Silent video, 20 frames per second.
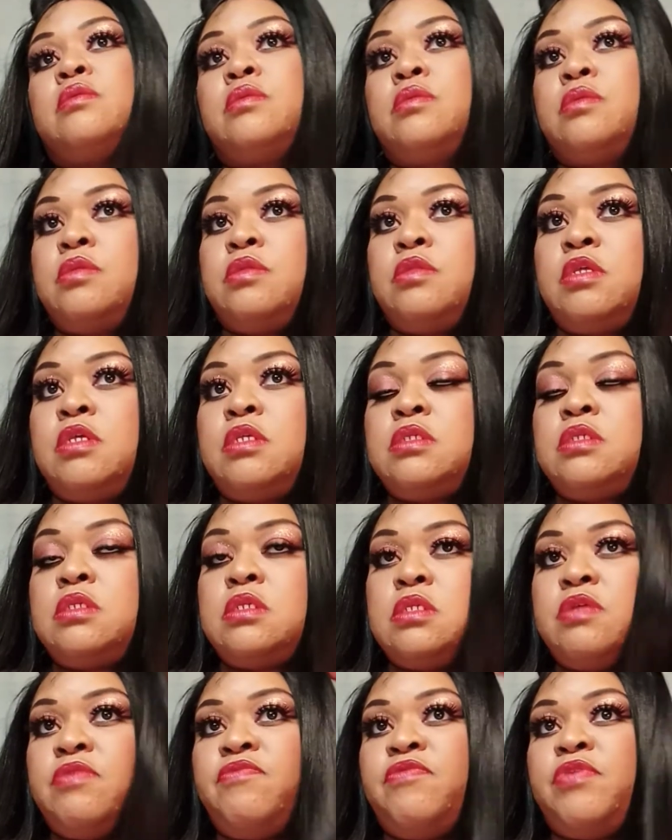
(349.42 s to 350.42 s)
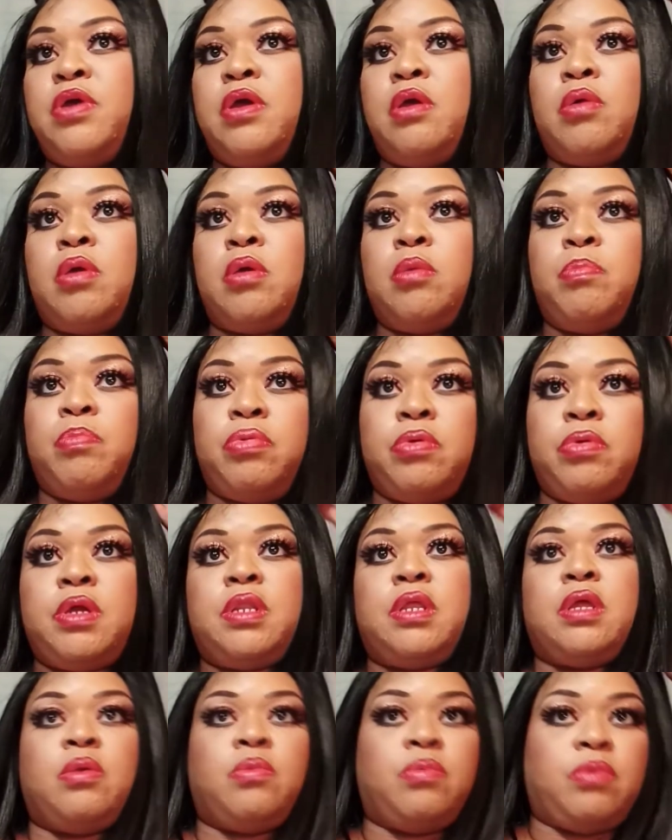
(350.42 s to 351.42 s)
this is a very
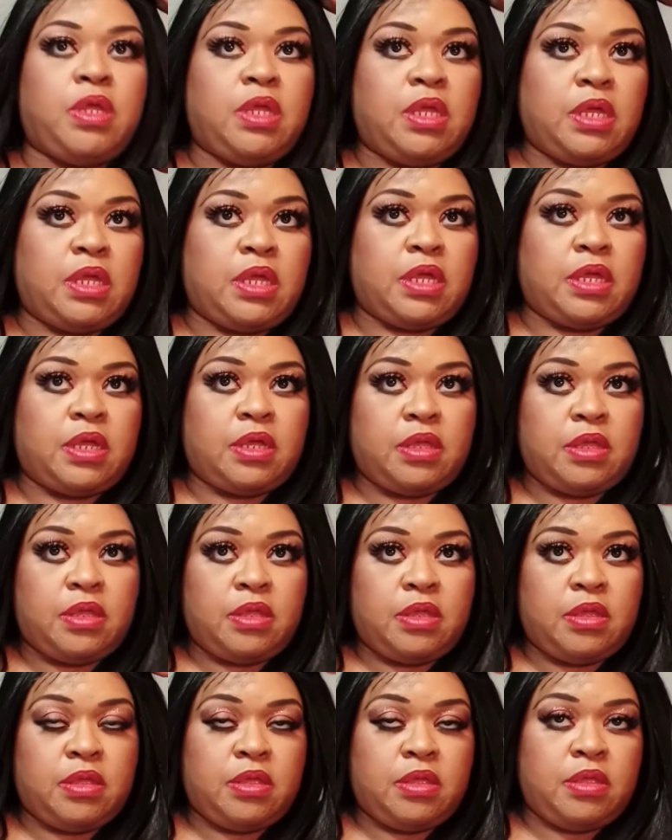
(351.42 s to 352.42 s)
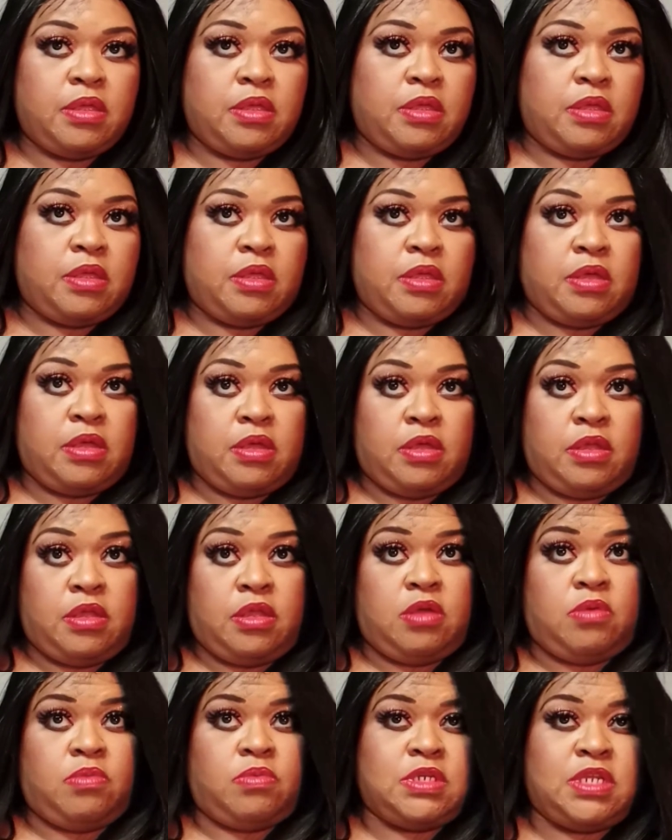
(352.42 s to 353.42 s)
pretty wig.
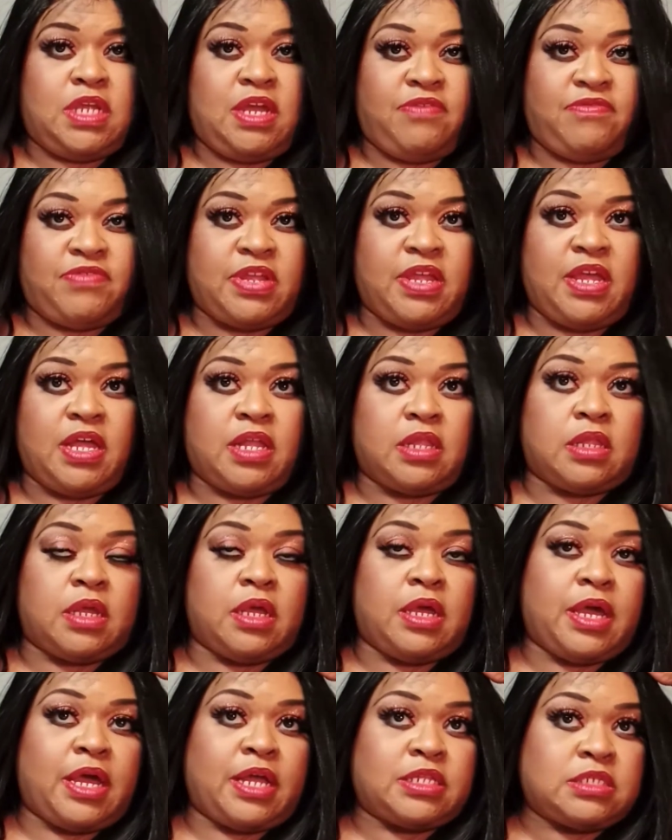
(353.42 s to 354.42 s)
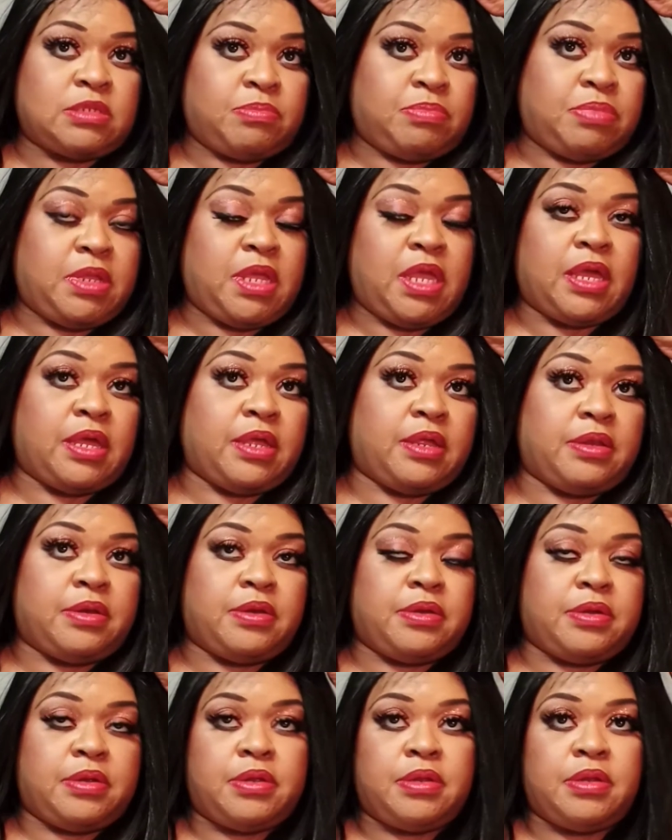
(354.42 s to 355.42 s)
You would definitely have to got to be it
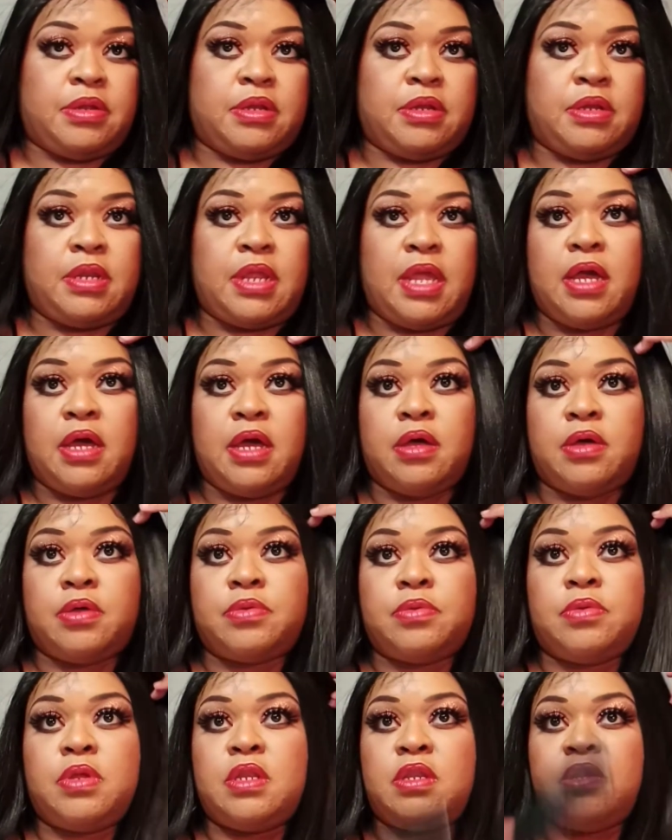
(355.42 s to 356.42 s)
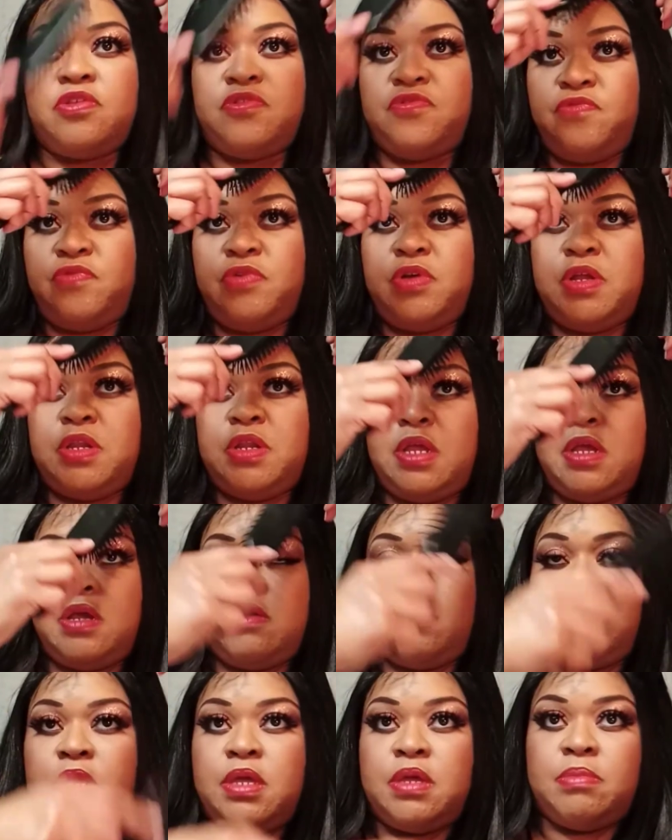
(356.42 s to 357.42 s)
down in this front
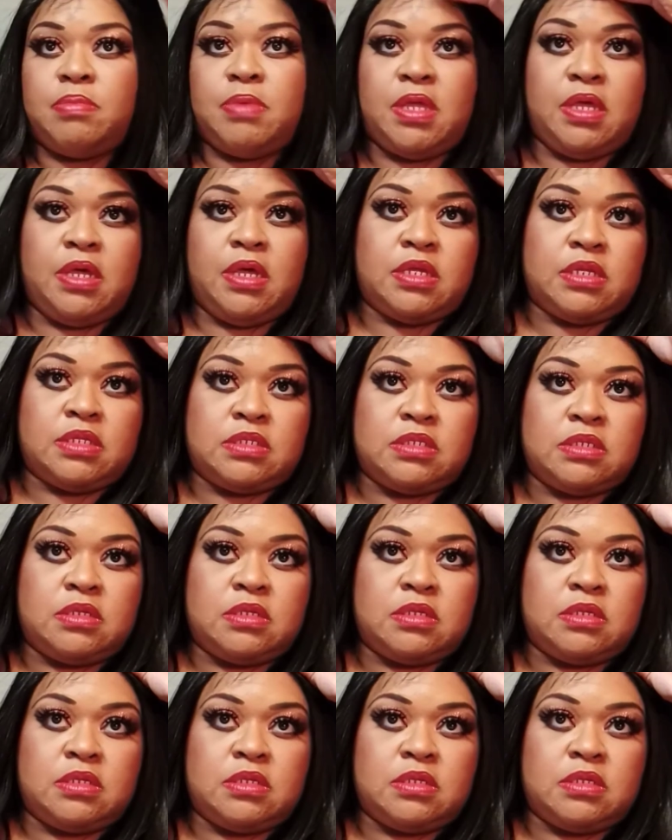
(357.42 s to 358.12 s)
area because